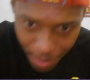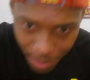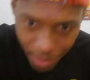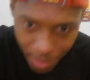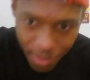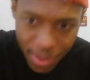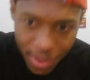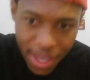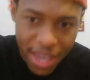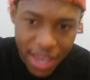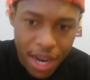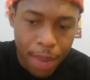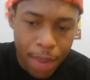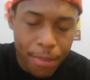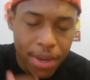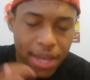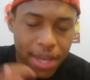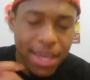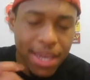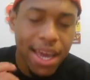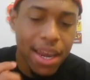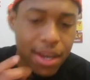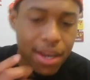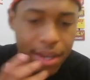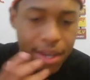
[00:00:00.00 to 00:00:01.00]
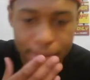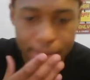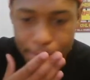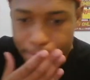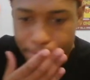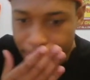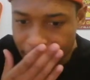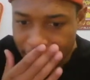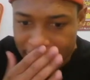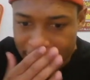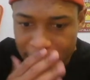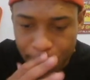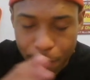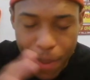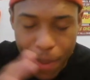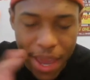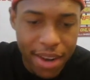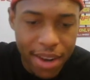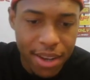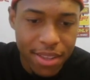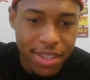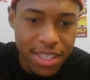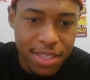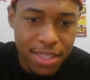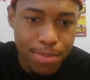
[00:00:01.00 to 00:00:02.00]
and I'm going to kind of expand
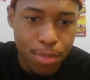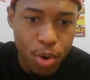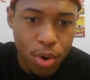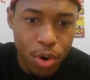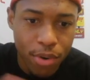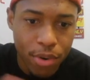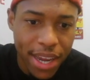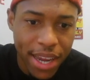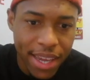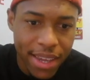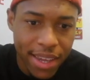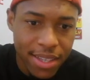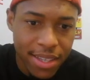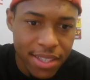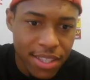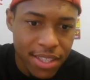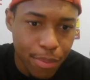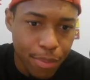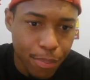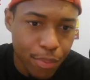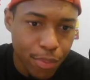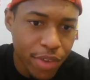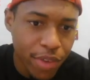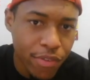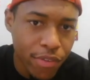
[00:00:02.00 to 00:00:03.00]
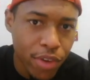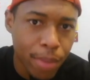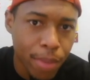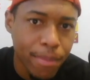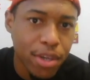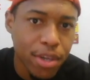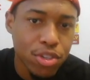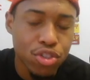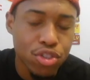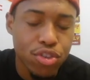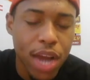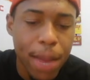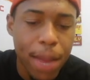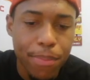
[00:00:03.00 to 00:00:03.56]
on this more when I get into the preview. I'm going to drop the